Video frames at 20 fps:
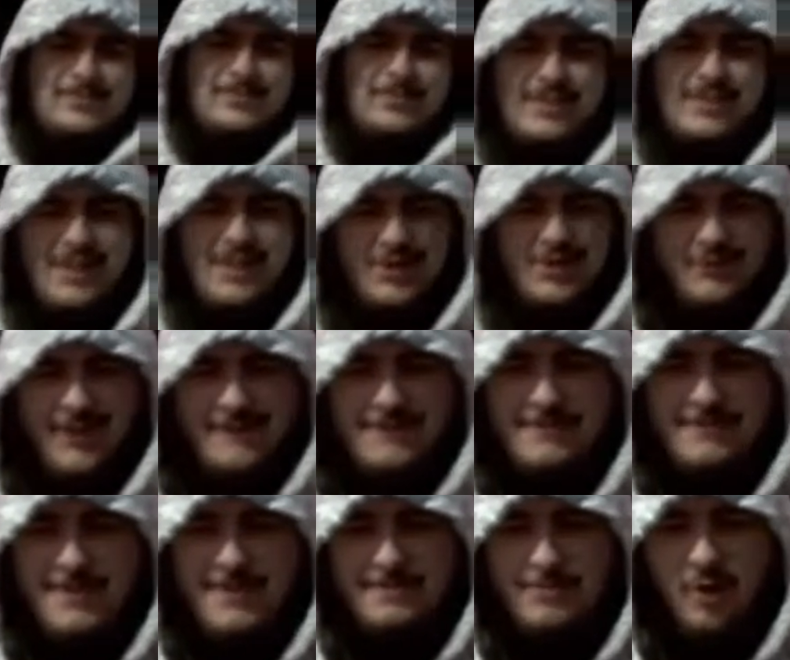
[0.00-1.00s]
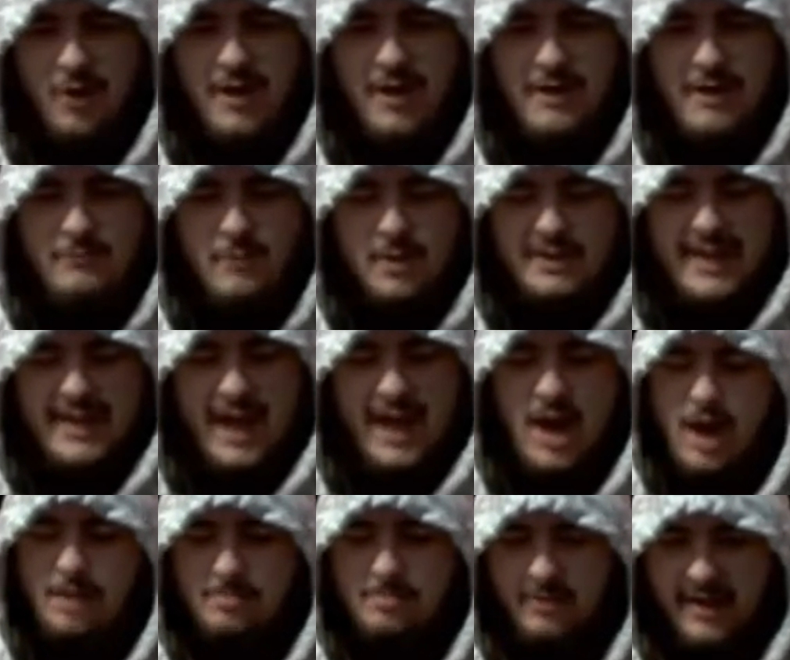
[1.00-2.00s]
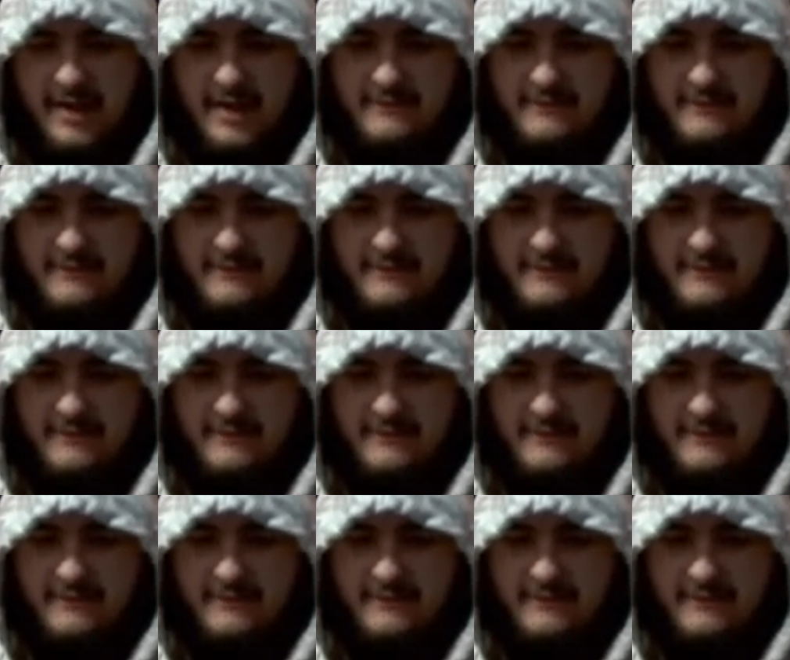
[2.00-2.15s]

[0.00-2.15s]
Get away from me, boy, with that hot breath.